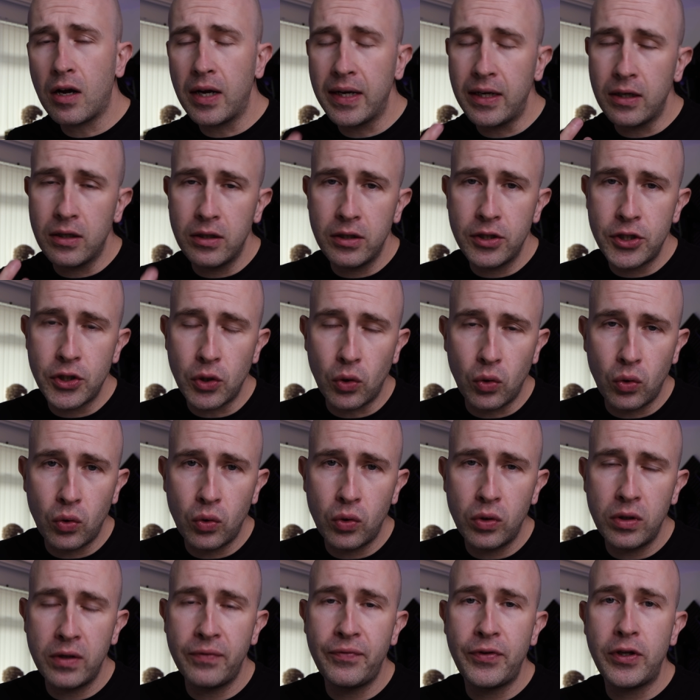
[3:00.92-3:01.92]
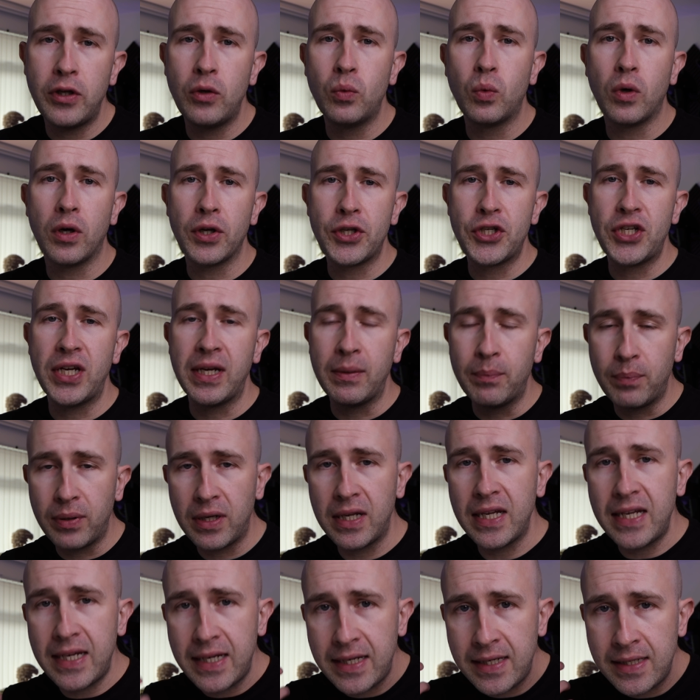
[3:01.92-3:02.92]
I urge all of you watching,
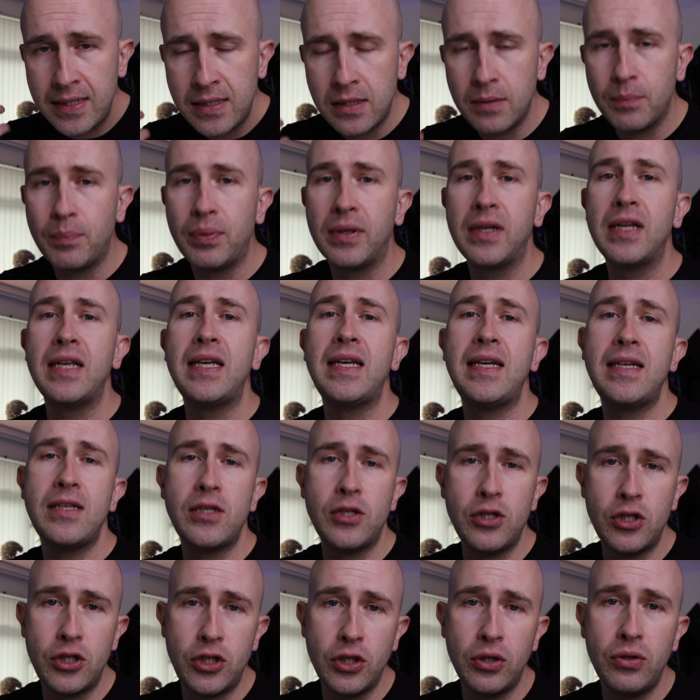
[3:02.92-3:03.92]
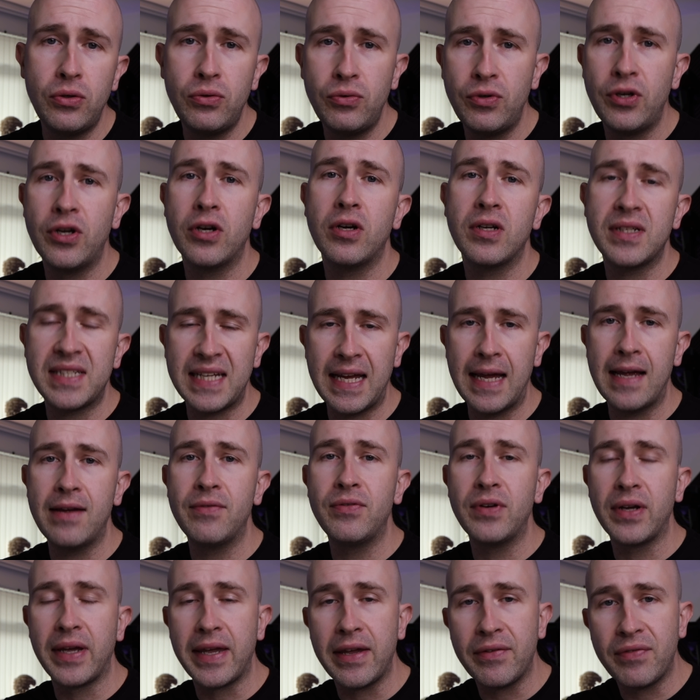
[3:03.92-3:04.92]
please, please do not
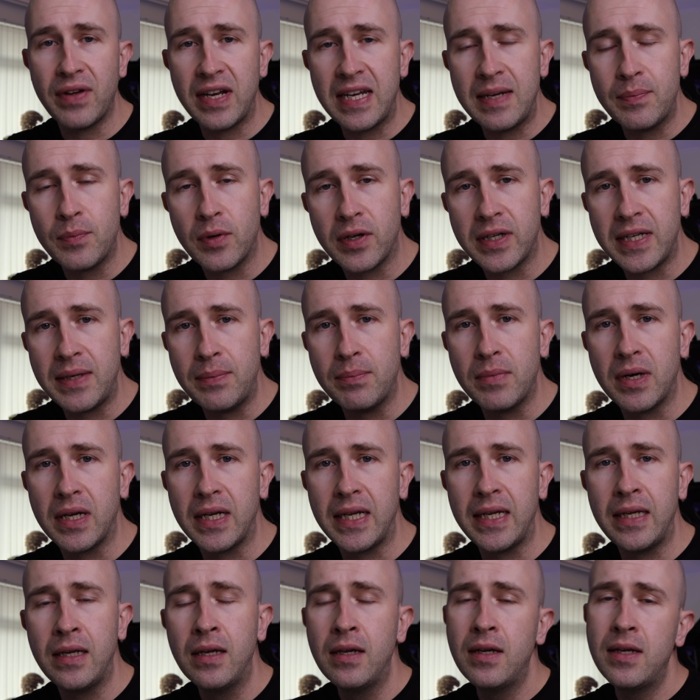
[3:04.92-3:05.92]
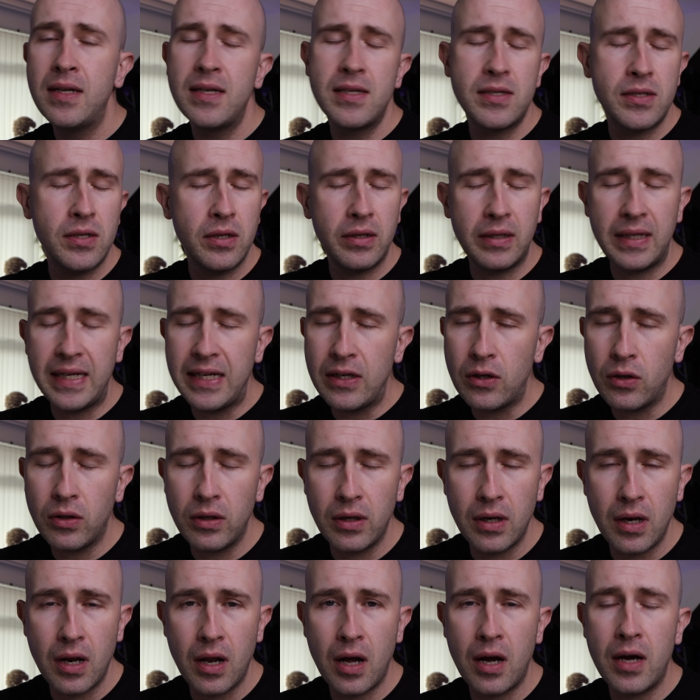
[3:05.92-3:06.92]
ever give anybody money, certainly not
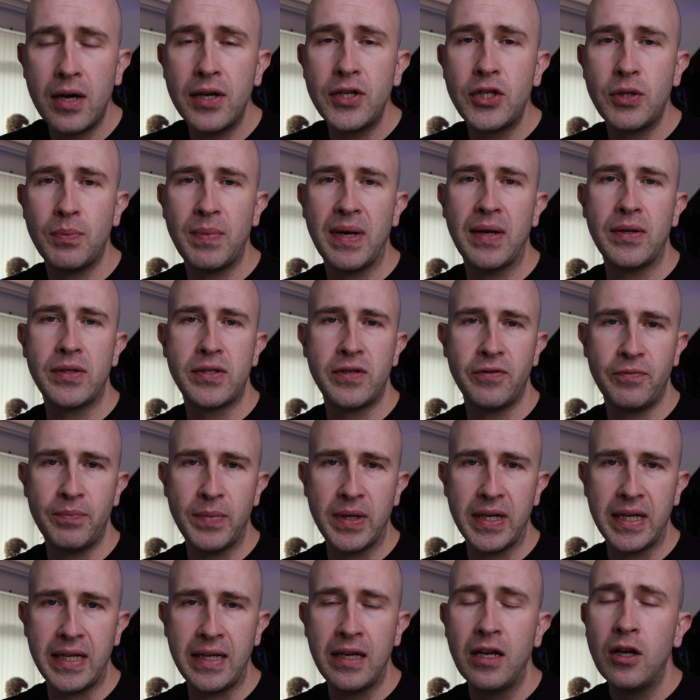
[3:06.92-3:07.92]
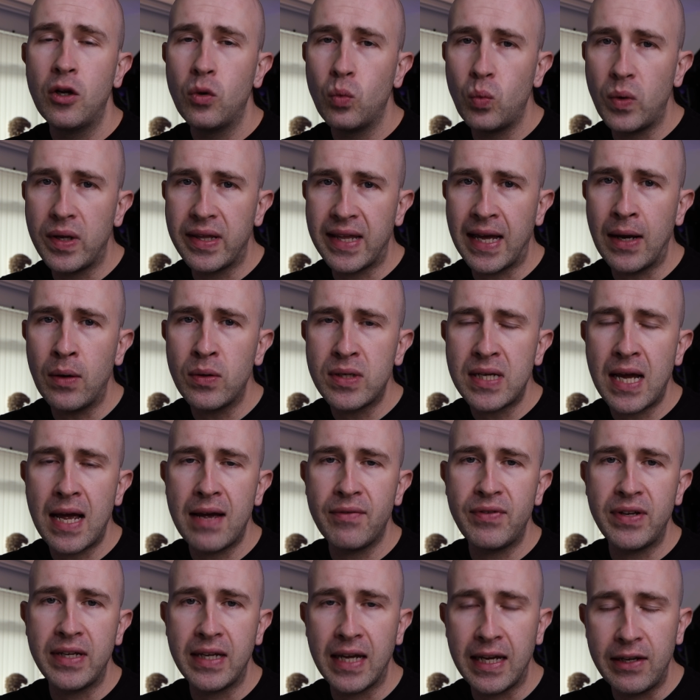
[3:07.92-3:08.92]
large amounts of money, without
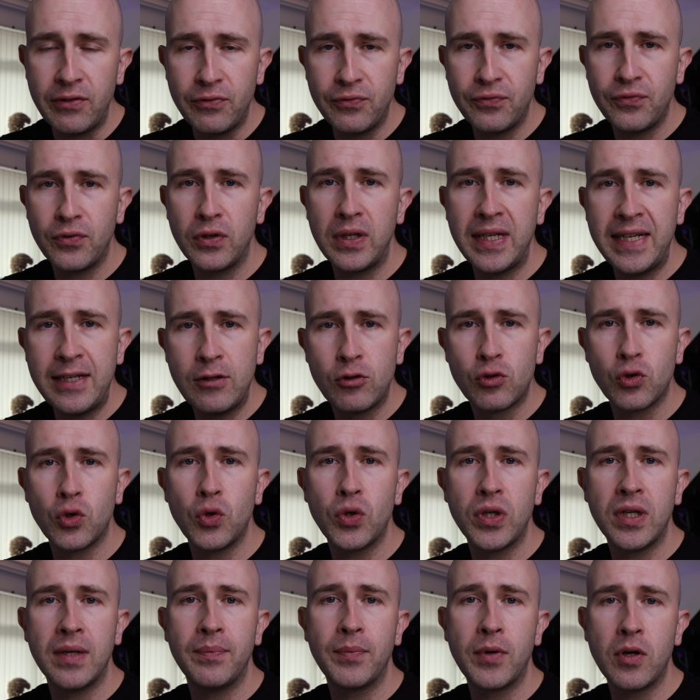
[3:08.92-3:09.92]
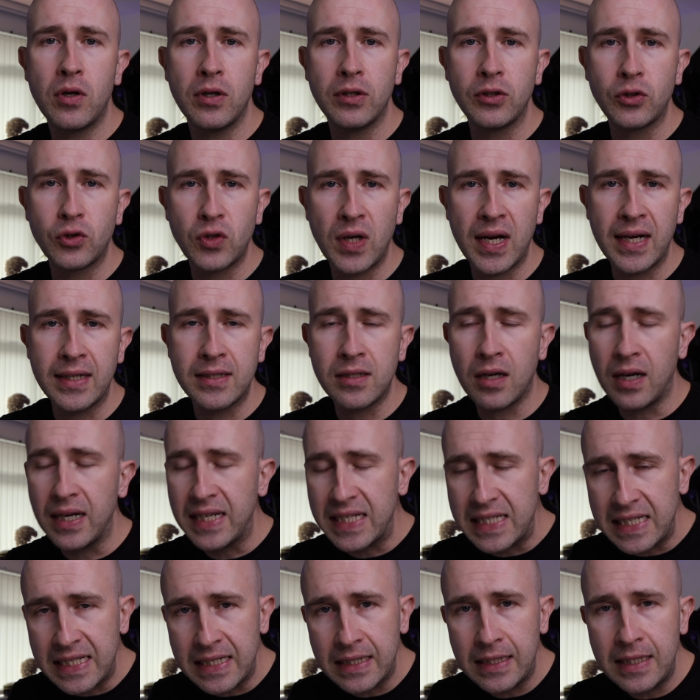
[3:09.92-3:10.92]
having a fully drawn up contract,
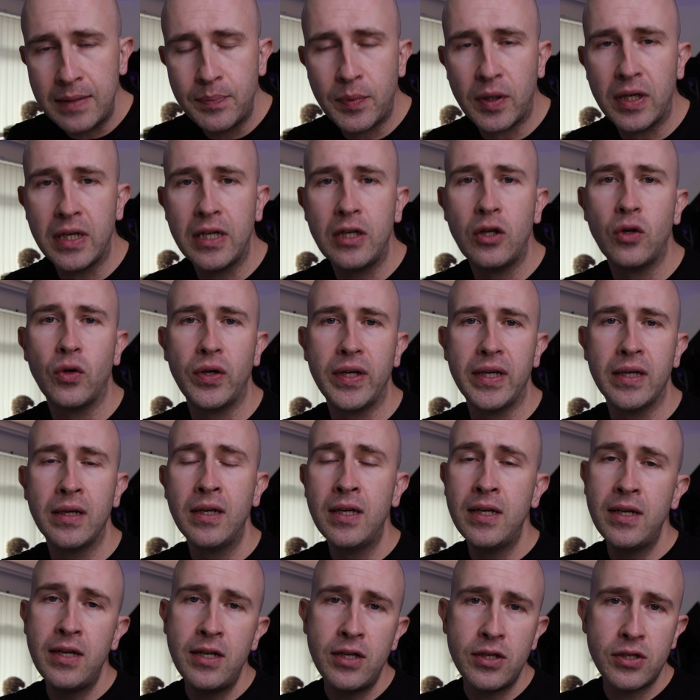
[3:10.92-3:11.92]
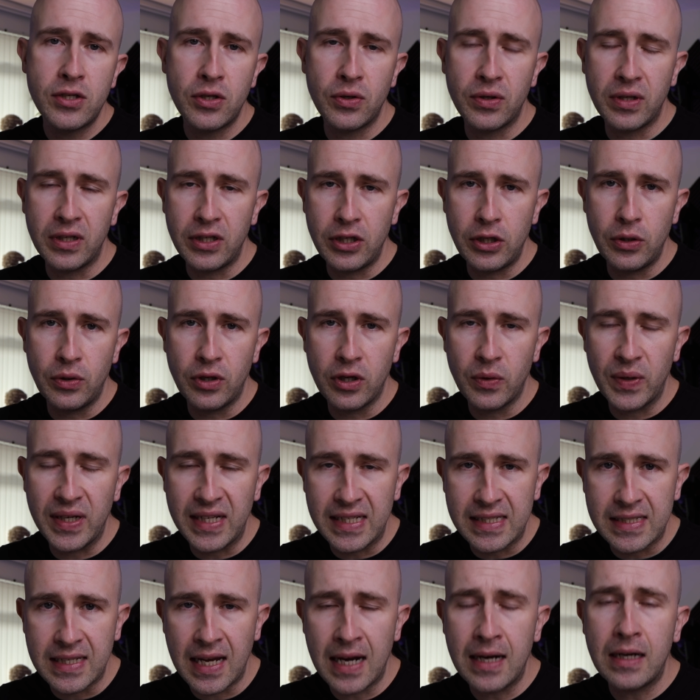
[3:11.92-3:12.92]
ideally by a lawyer, so that you know
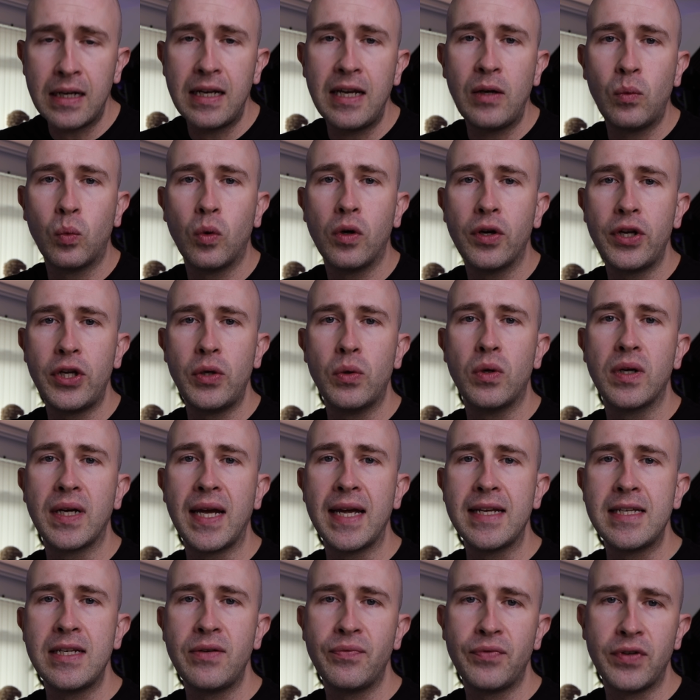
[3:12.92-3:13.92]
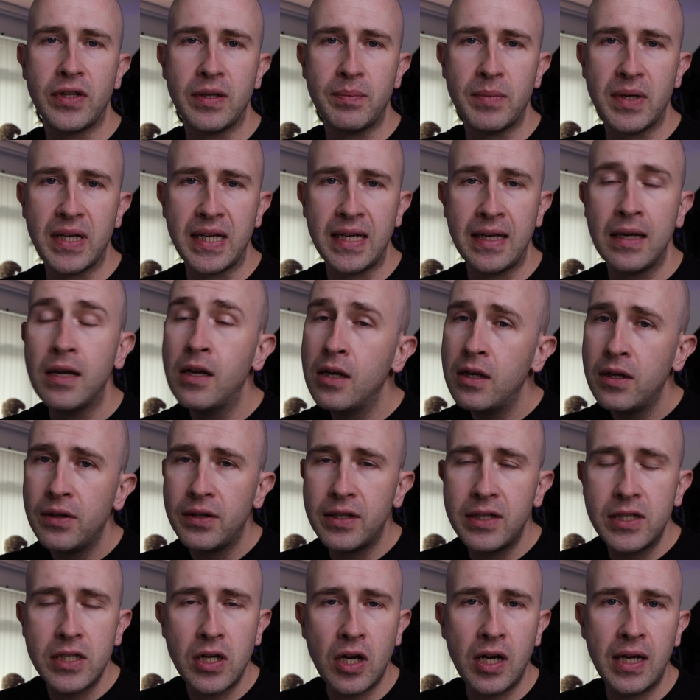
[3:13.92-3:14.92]
exactly what you are getting for the money,
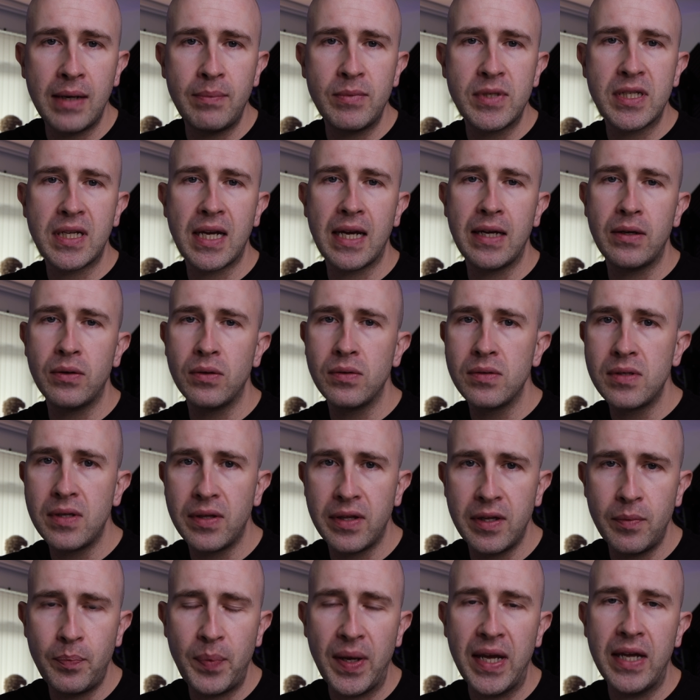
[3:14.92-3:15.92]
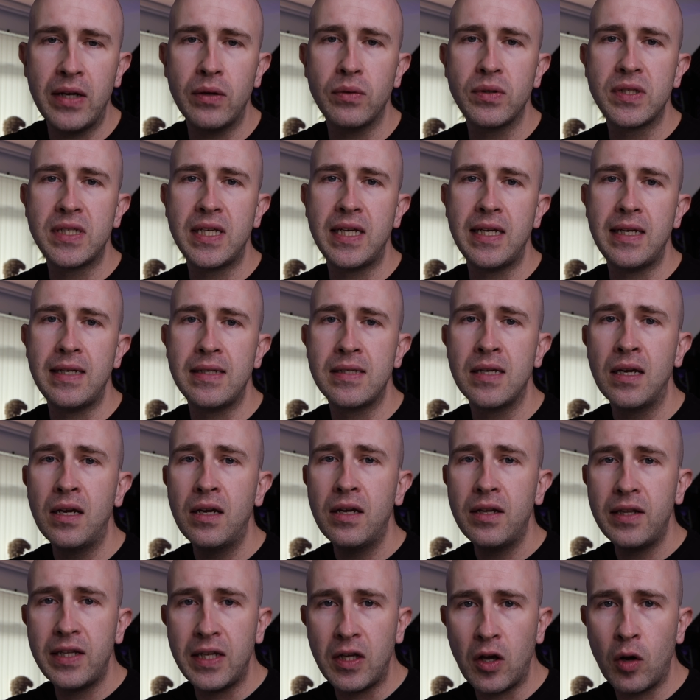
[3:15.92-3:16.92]
the timescales, the penalties,
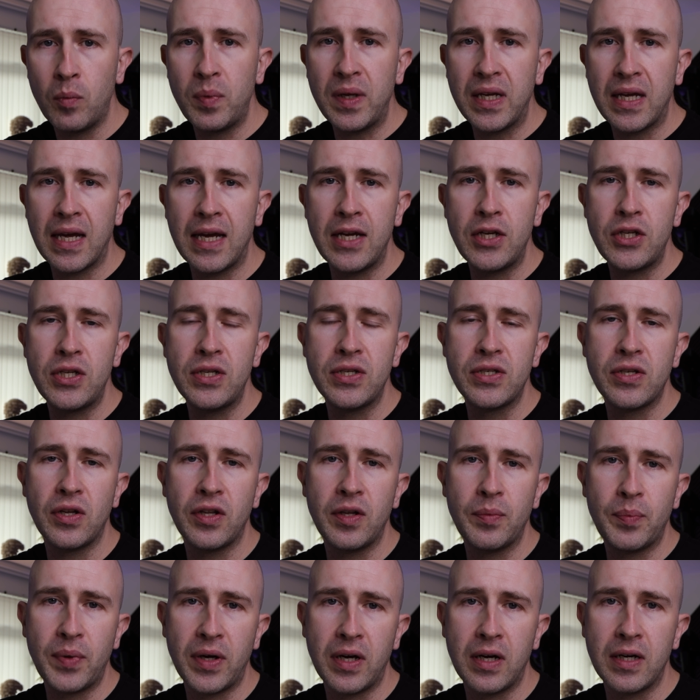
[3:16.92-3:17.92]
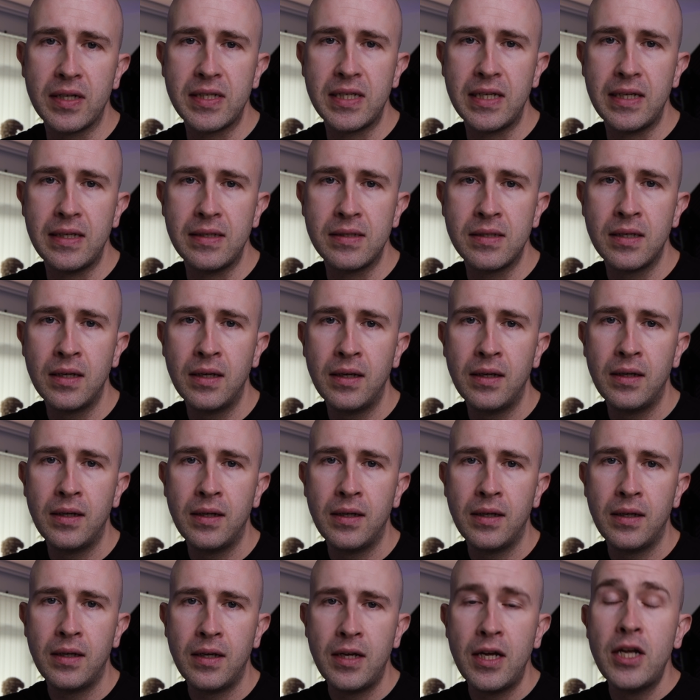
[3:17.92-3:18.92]
the obligations on the parties,
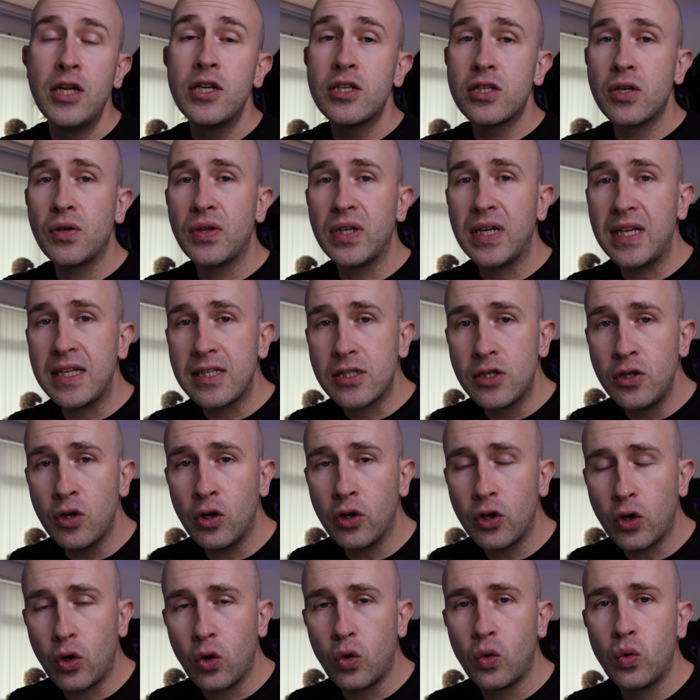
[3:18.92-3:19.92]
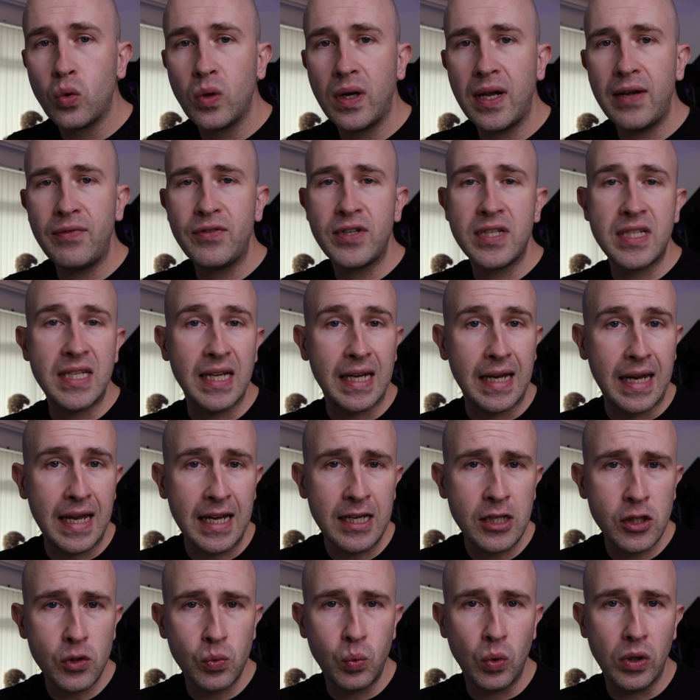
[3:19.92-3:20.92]
so that it's not all left to
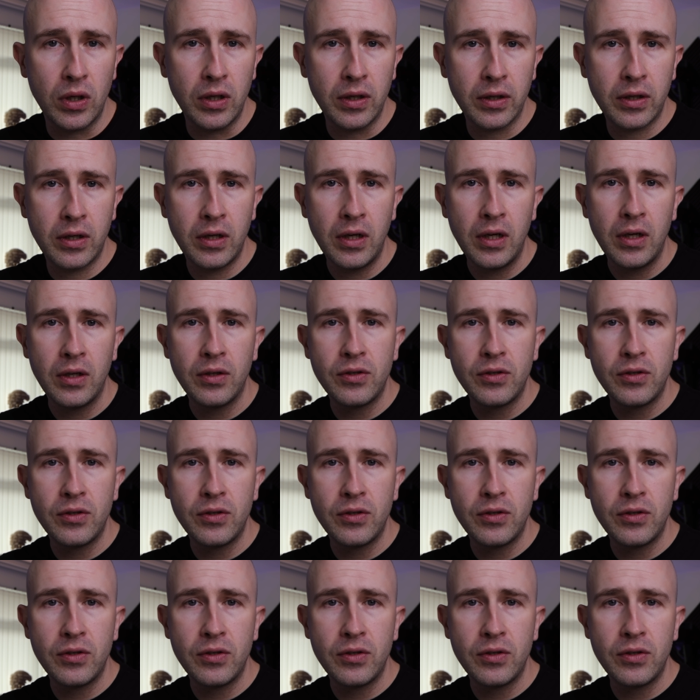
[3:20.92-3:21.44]
guesswork